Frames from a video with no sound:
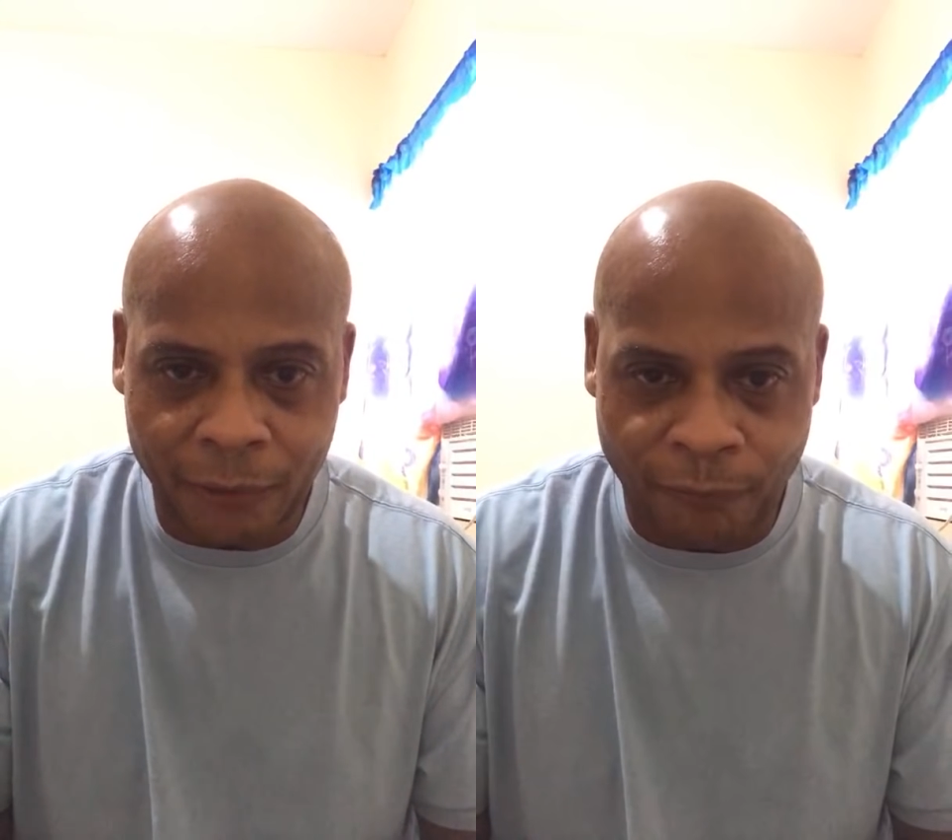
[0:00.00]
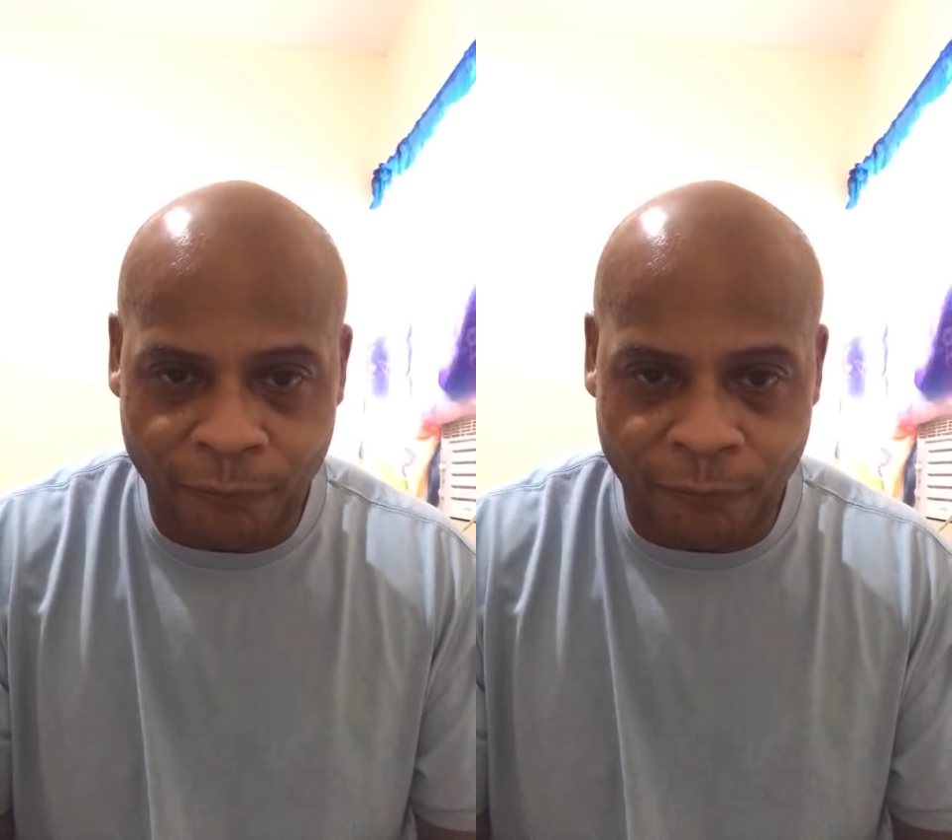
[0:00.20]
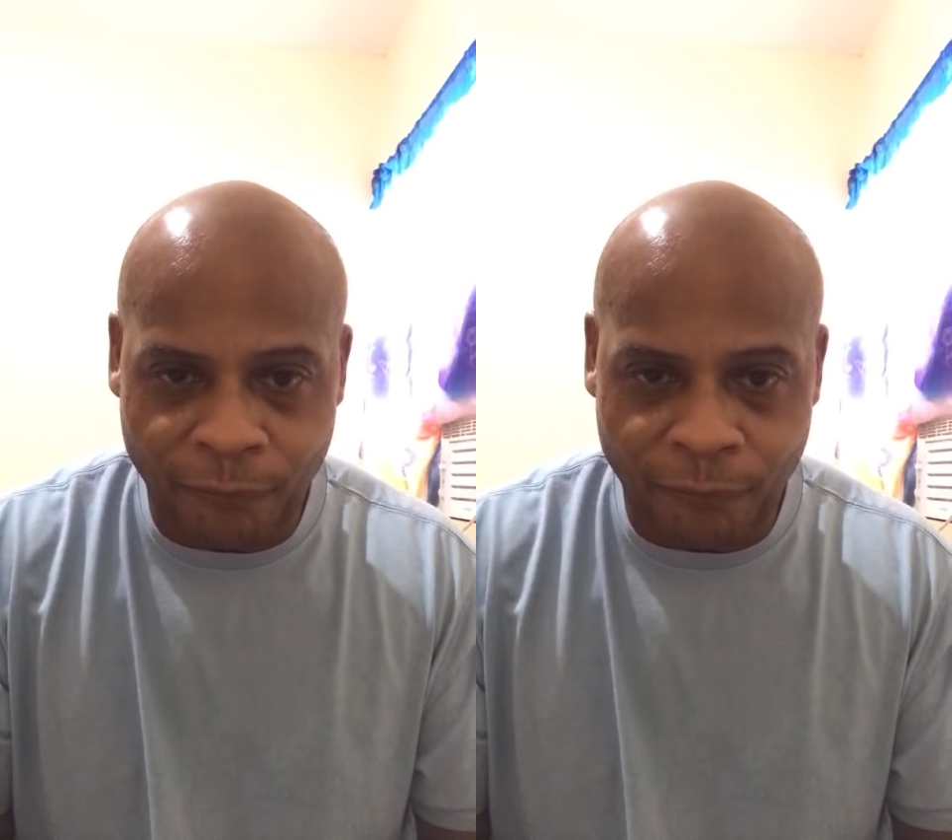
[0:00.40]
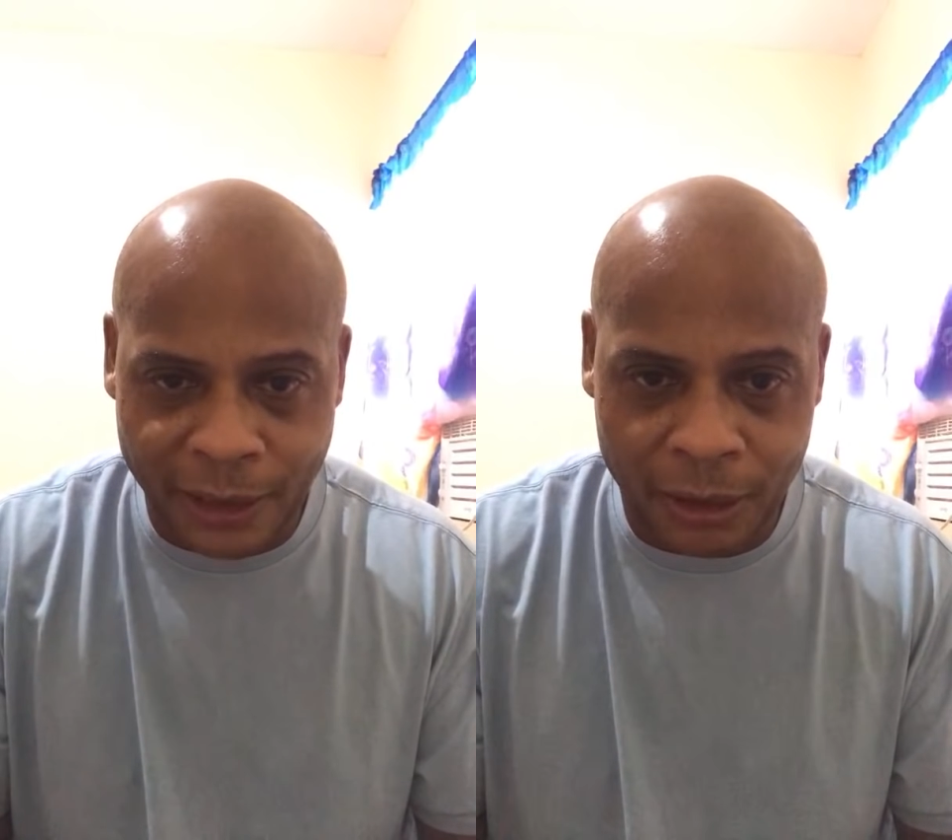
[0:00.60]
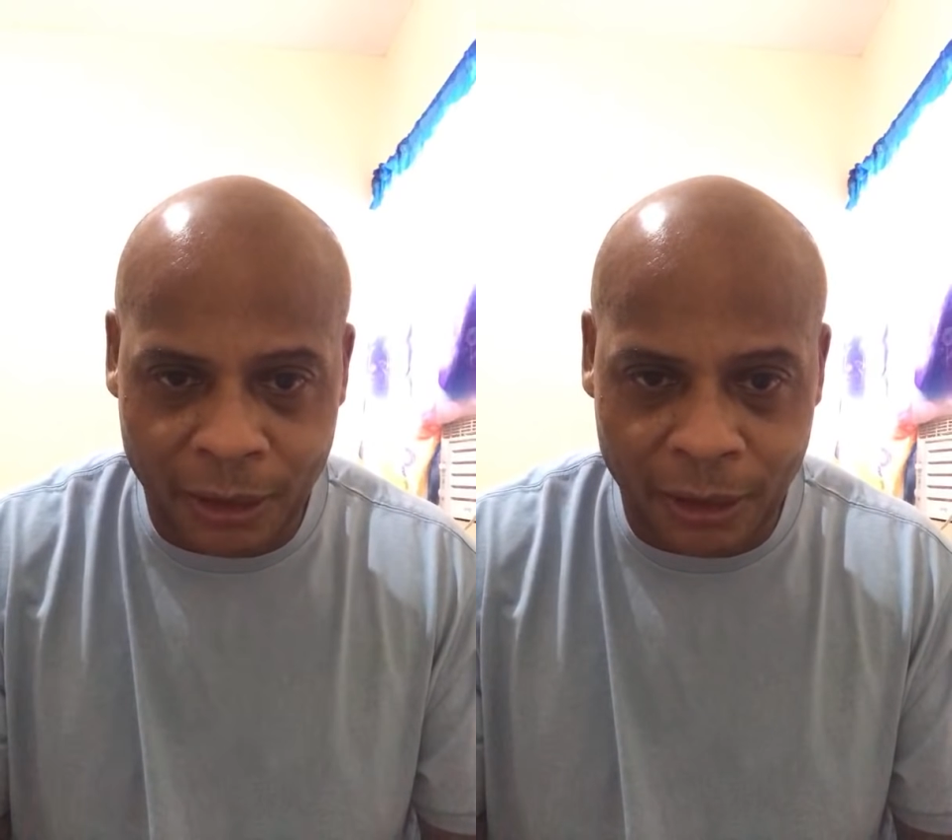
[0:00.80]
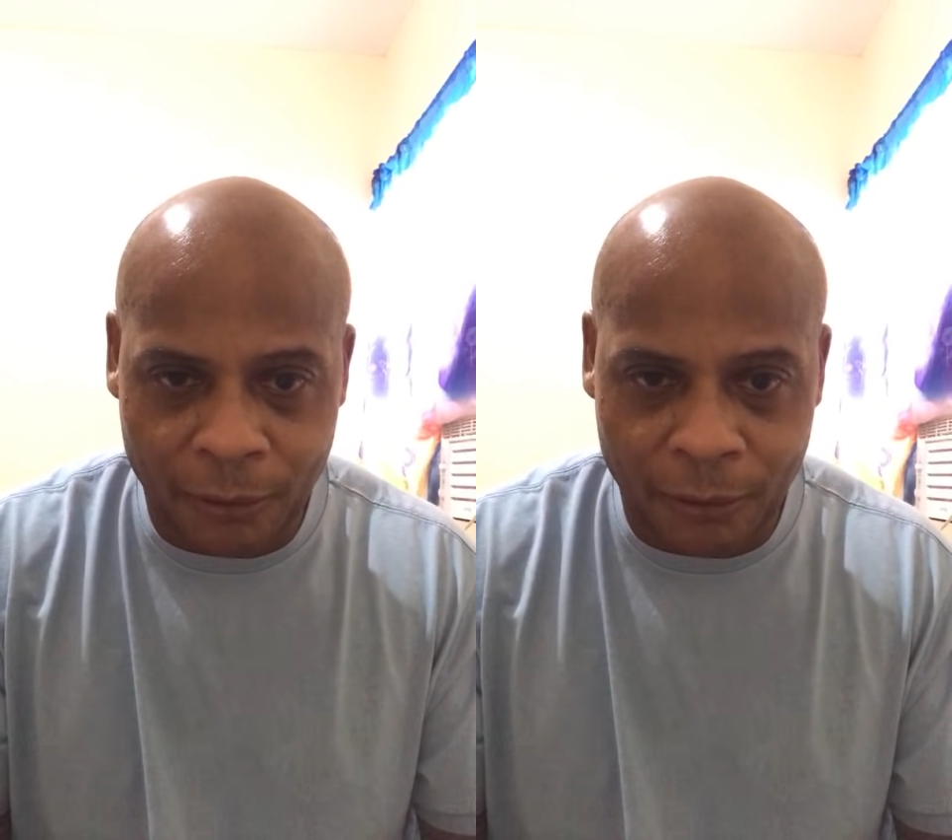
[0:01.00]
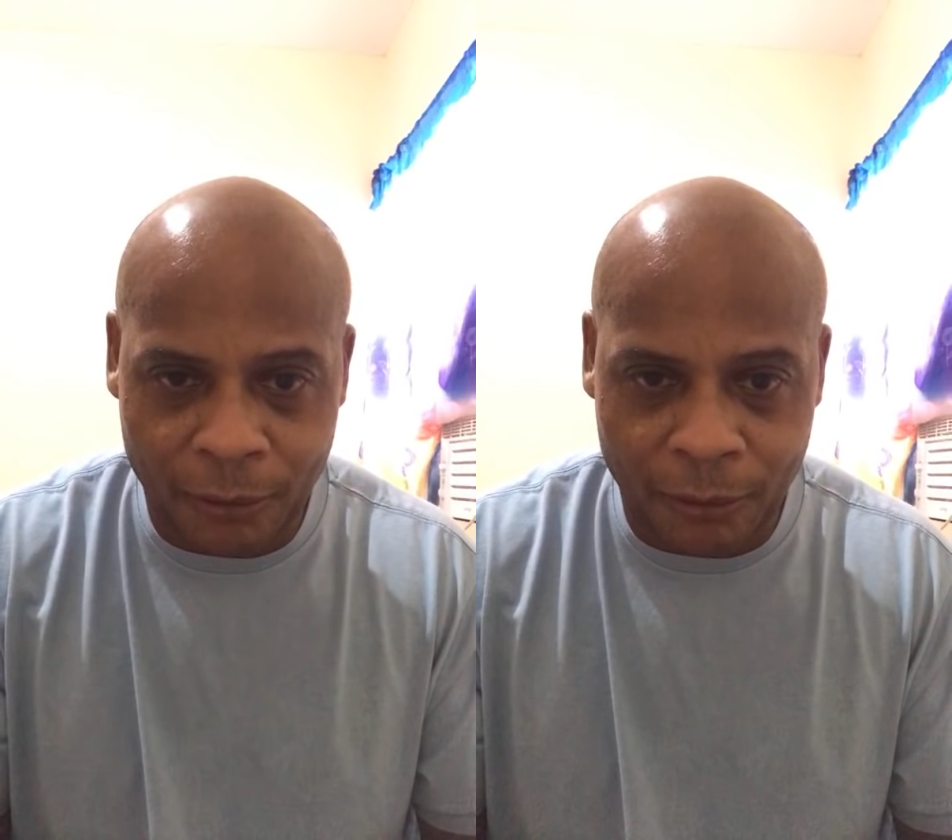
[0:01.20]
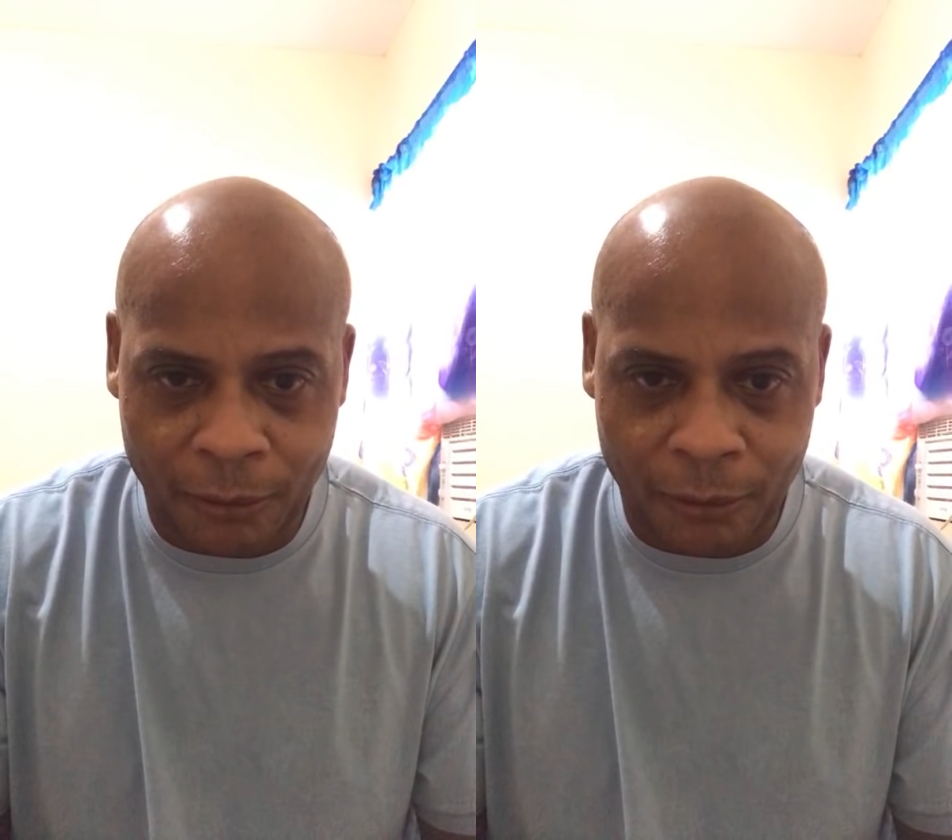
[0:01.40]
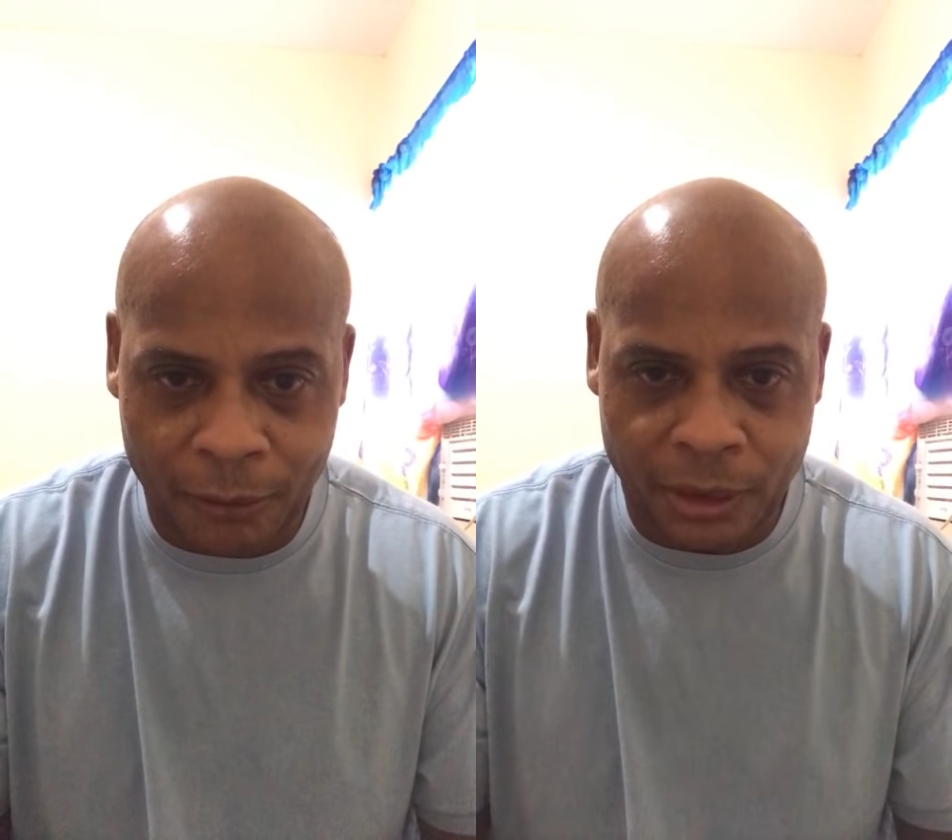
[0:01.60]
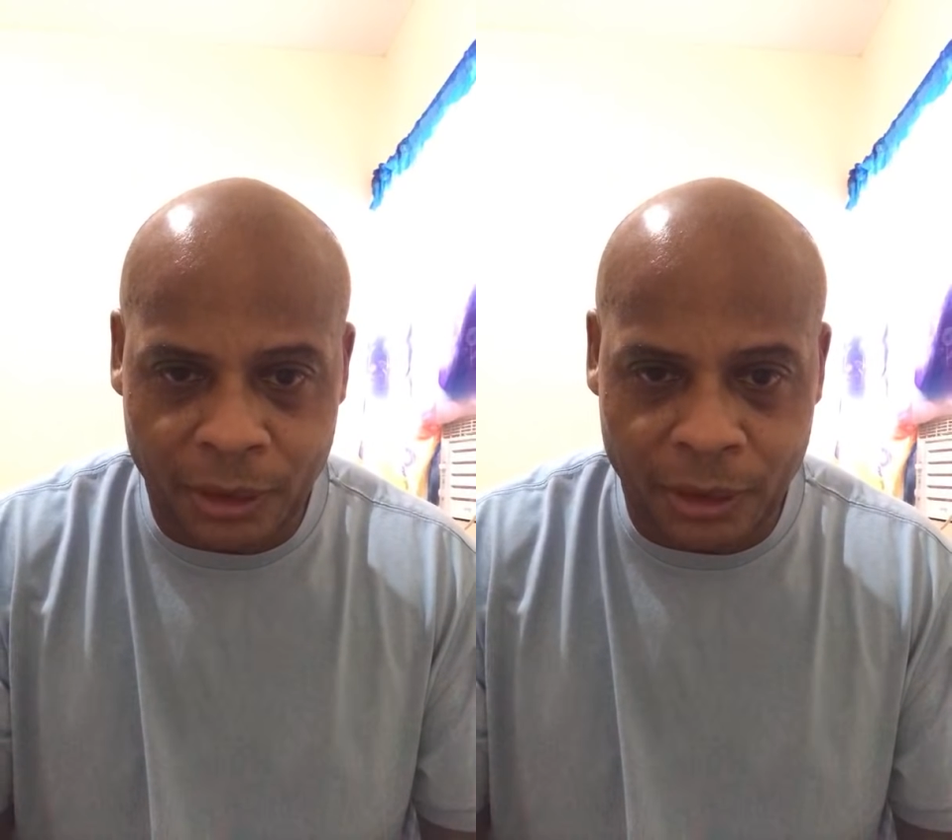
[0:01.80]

I explain it more detail.